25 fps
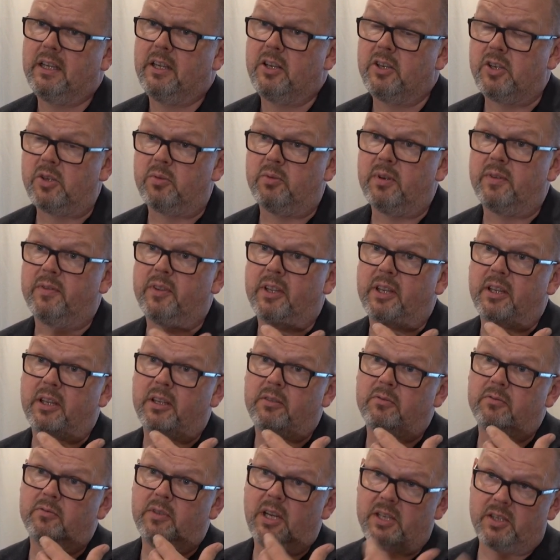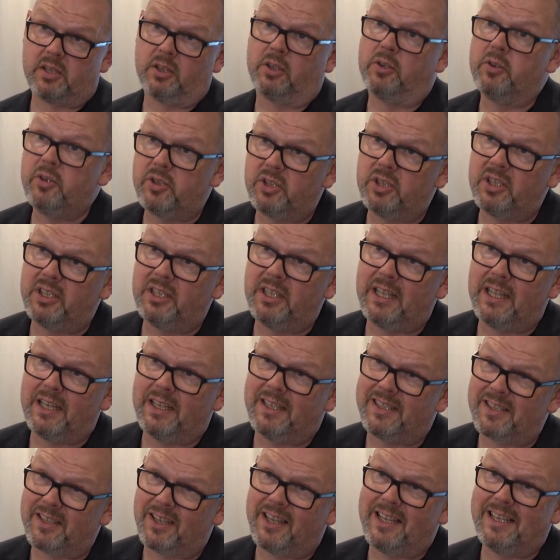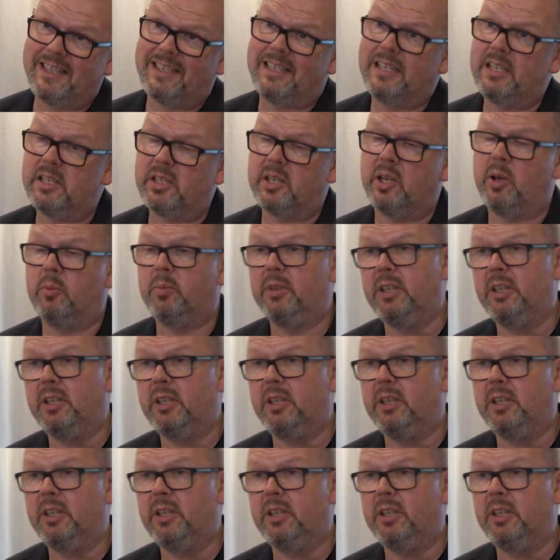terrific resolution, insight and detail,